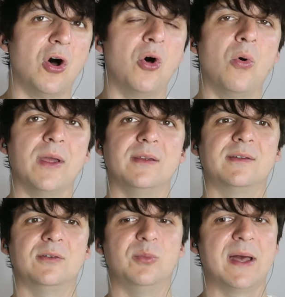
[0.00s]
always
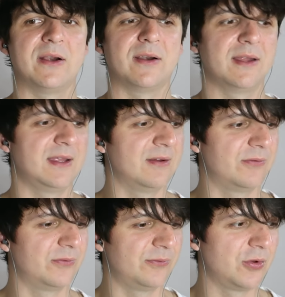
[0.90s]
do better
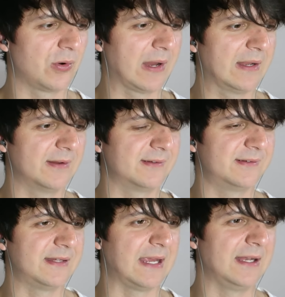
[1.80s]
if you're in a
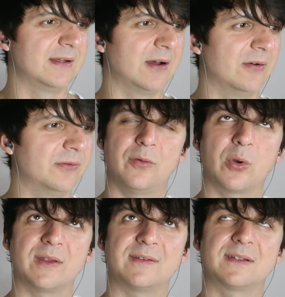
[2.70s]
state of
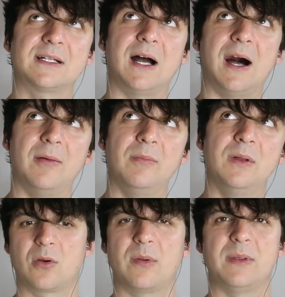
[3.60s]
focused calm
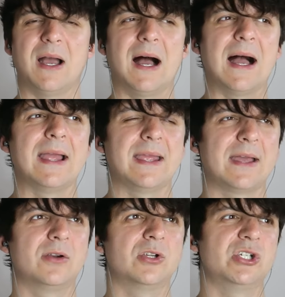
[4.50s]
or maybe high
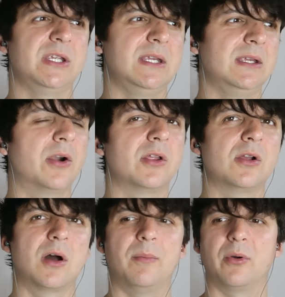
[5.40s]
energy,
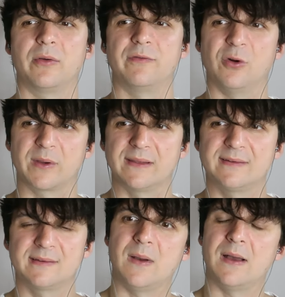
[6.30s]
unencumbered
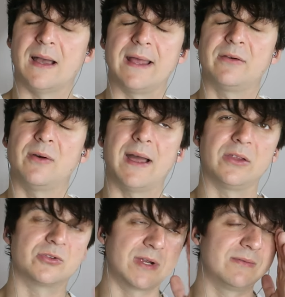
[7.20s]
focus. I don't know how
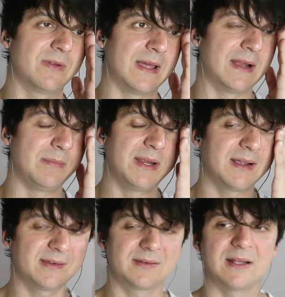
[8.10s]
you train for that. I mean, I
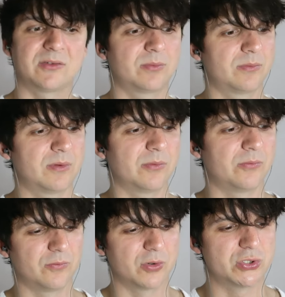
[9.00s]
guess that's the
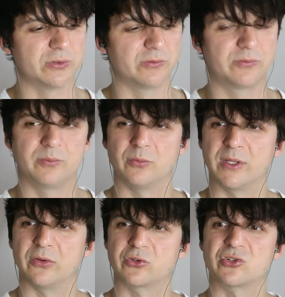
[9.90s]
virtue of
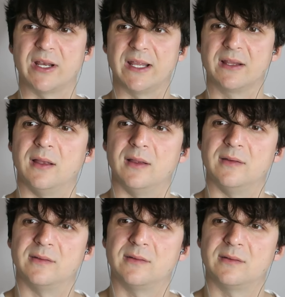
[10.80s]
Mukido's training
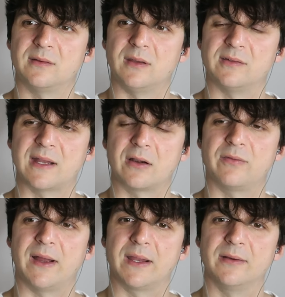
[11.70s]
is he's
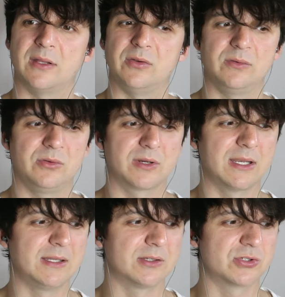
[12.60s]
terrifying and you, you're going to
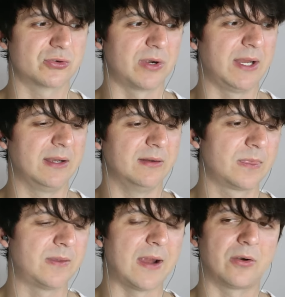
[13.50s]
need to train
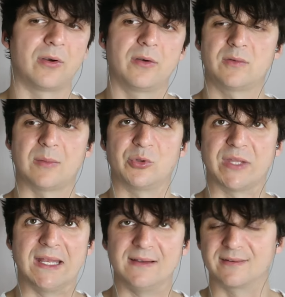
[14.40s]
terror
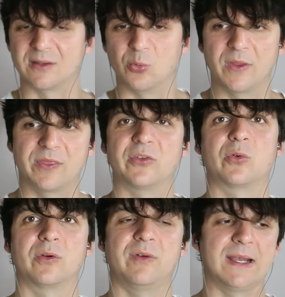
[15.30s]
simultaneously with the
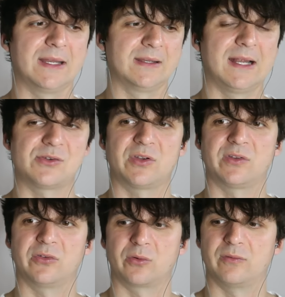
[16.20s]
sword fighting, not just
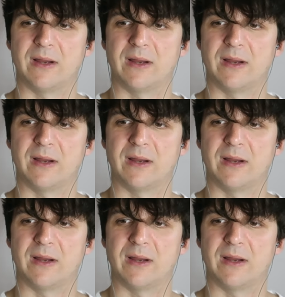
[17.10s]
the sword